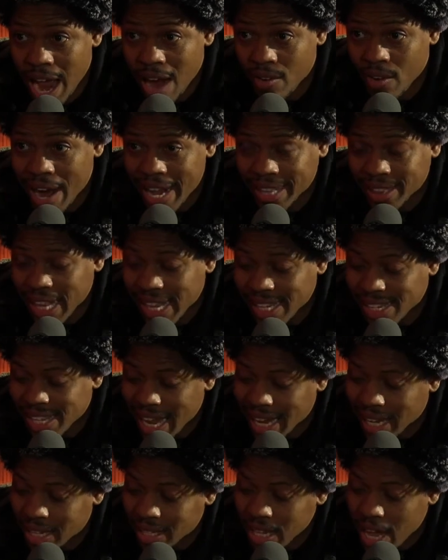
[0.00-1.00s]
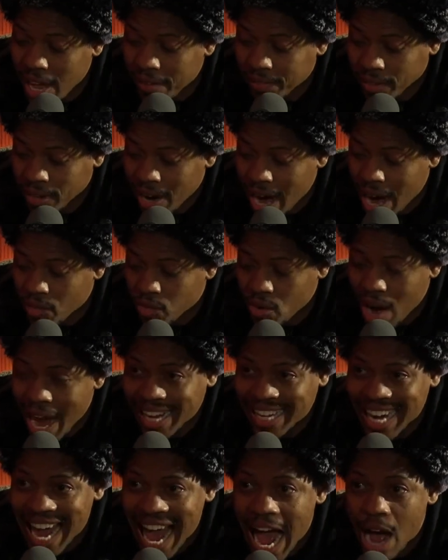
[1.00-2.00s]
I write things like clever. I
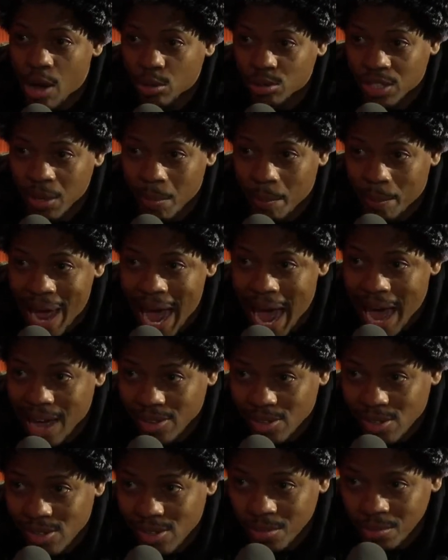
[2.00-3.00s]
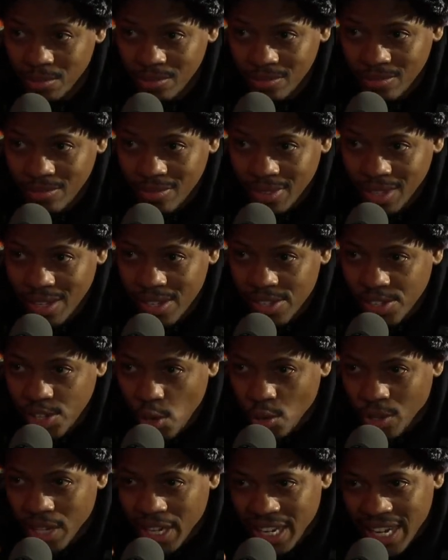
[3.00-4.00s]
write out the box
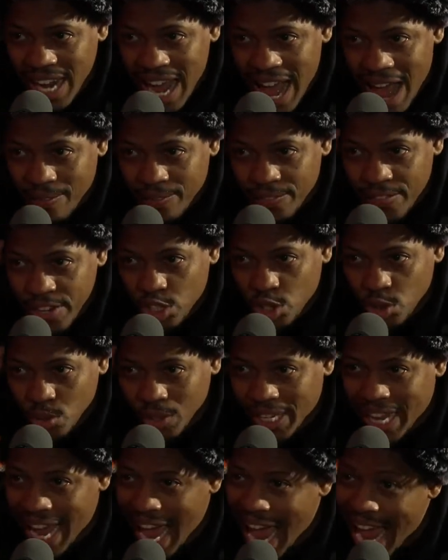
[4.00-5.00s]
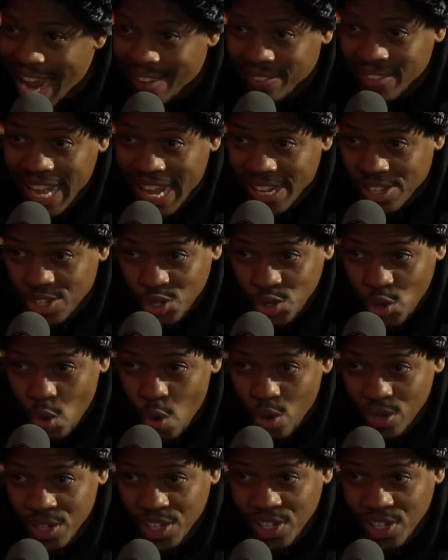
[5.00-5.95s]
so that I visually have that stored